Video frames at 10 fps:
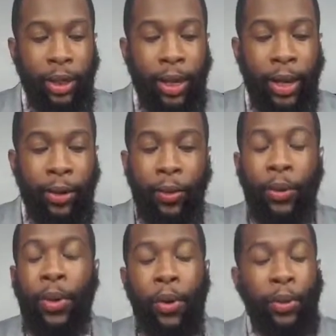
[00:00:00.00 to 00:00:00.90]
Like,
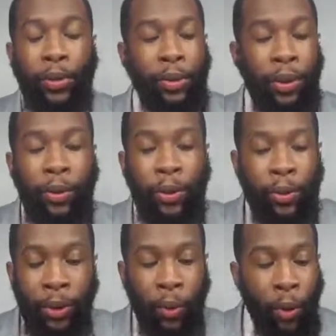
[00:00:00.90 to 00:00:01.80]
we won't.
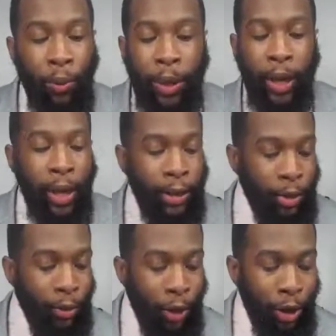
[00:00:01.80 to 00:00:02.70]
It won't be the
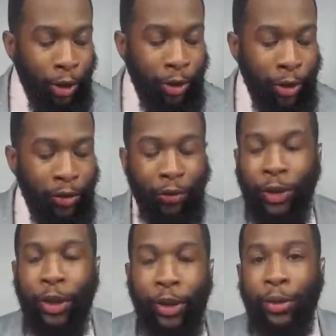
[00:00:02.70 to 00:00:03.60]
end of the world if
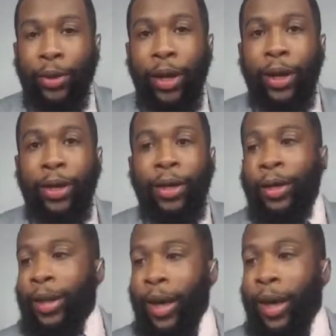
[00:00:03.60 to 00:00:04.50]
we don't
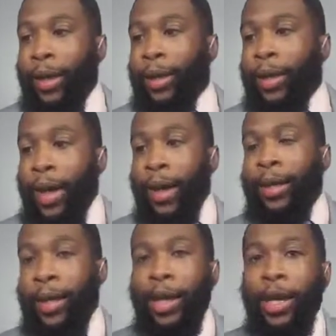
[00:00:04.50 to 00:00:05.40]
land
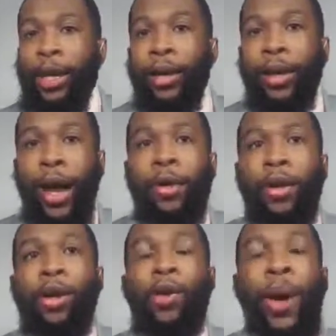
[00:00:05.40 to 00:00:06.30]
KD,
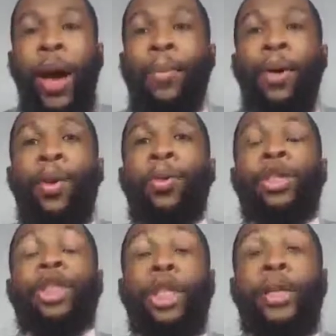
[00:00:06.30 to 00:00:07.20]
Kyrie, or Kawhi. But what
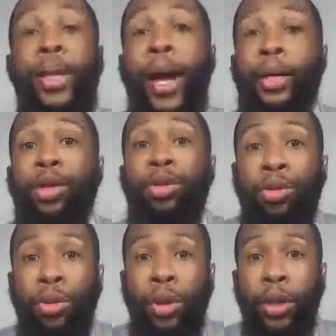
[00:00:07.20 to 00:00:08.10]
we should not do